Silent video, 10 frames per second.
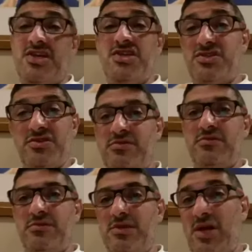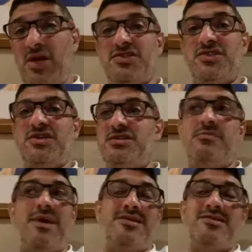Last season,
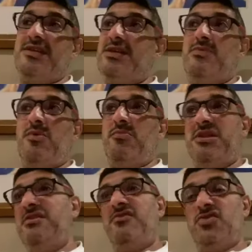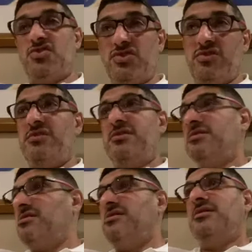Man City were mid-division
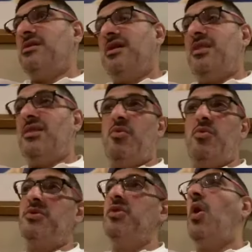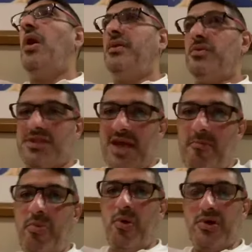and we were 9 or
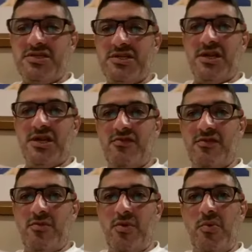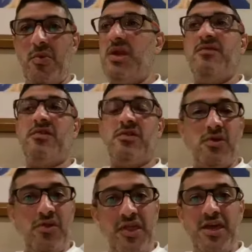10 points ahead of them and we weren't even
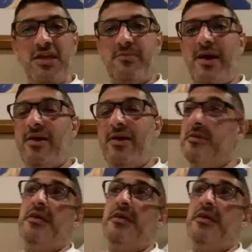thinking about them.